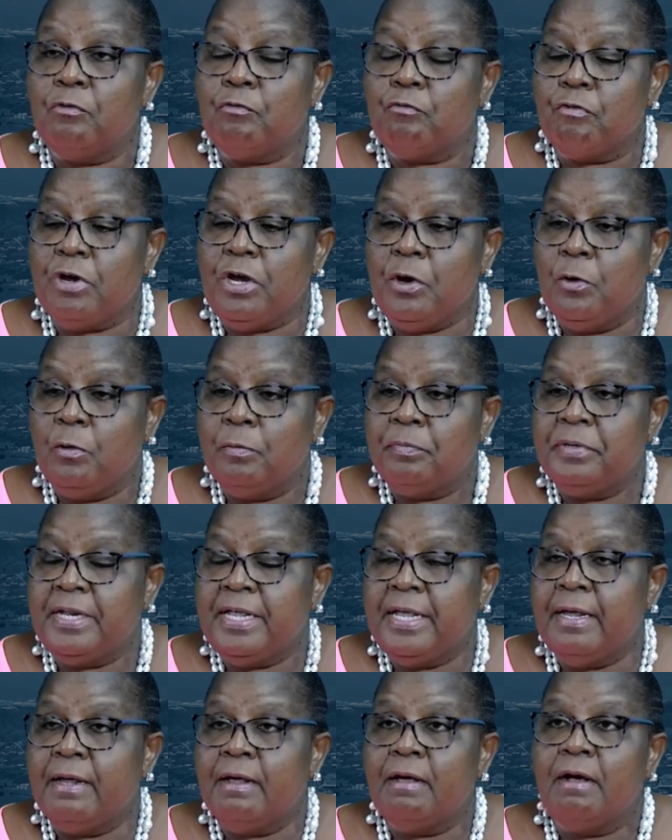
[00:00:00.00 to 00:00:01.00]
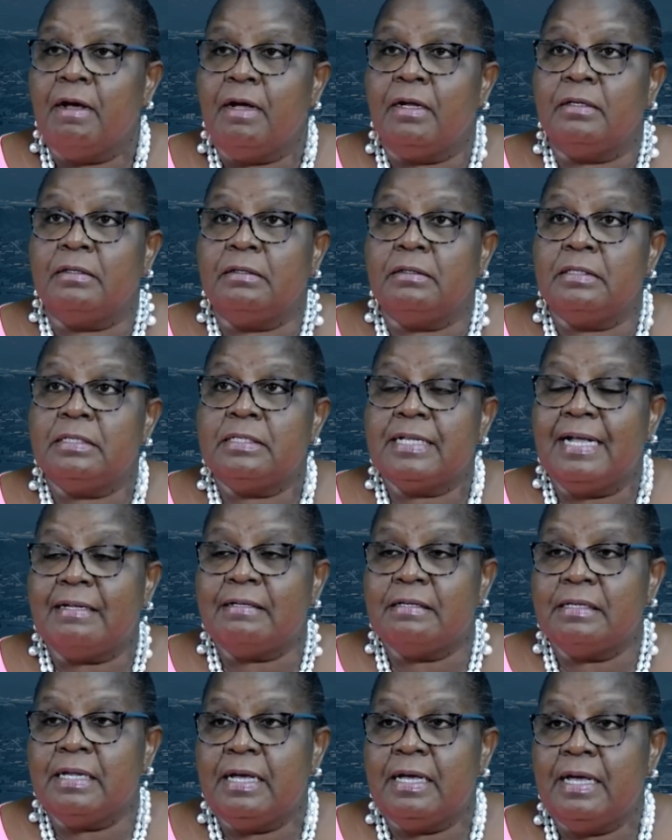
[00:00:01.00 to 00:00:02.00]
reopening on
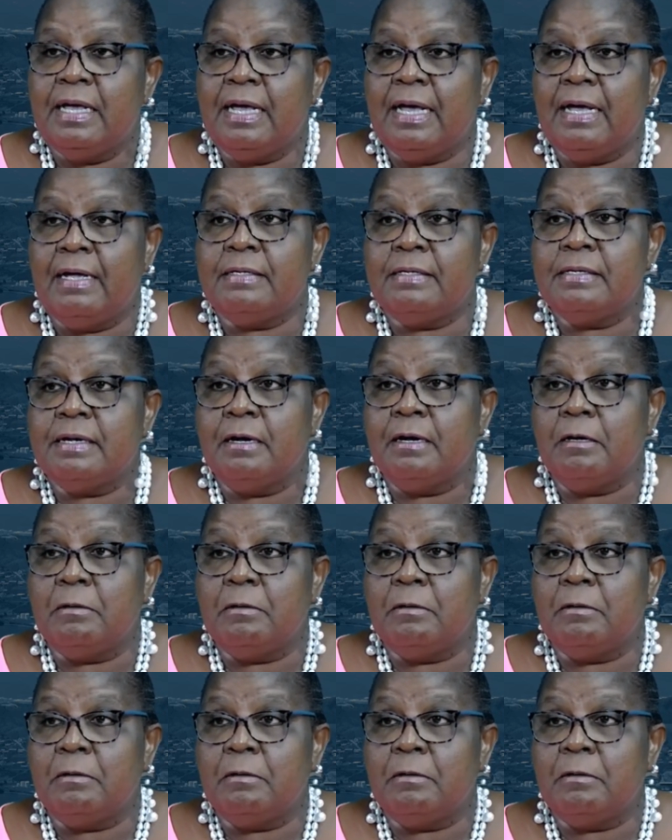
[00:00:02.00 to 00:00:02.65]
Saturday, and